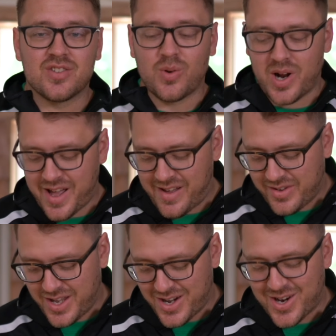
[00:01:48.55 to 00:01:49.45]
So what I
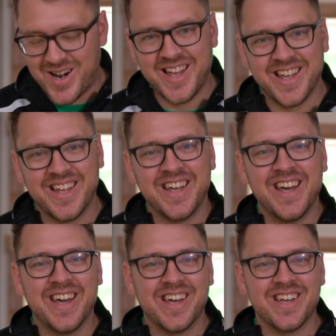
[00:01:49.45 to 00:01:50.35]
have here
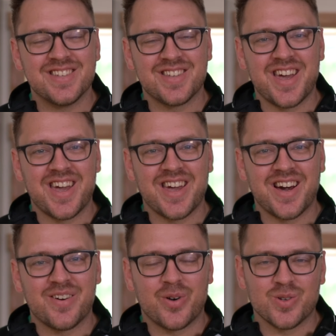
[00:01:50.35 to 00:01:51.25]
is
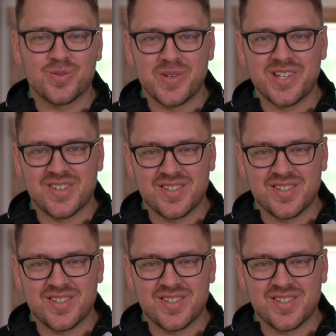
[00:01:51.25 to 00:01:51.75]
a frozen pizza.